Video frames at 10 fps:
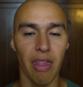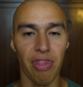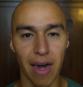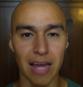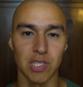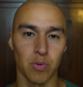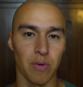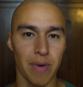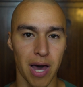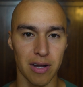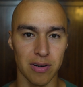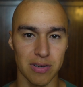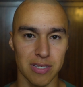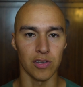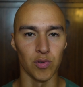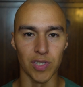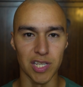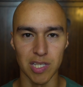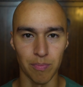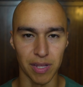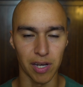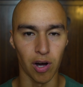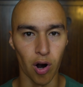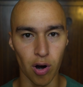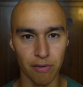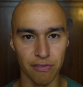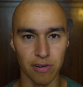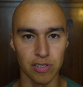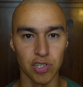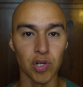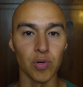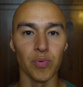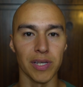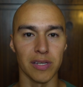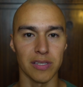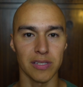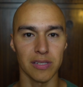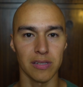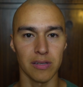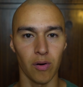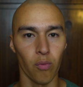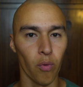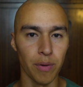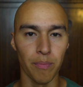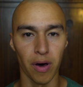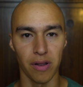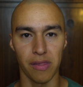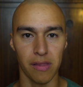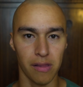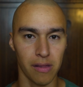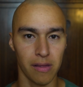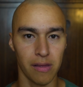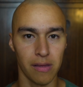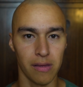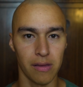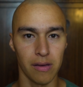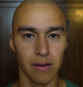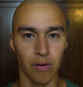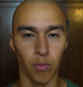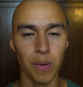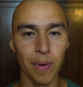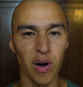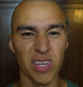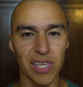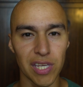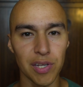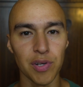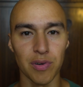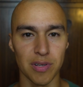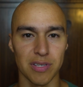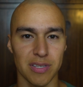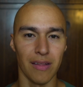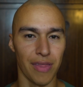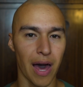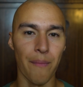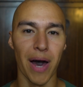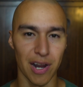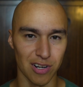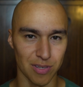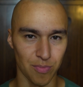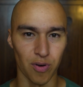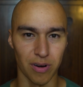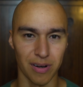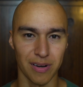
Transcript: that's what matters. You did something hard for 2 weeks, 1 month. What about years? That matters more.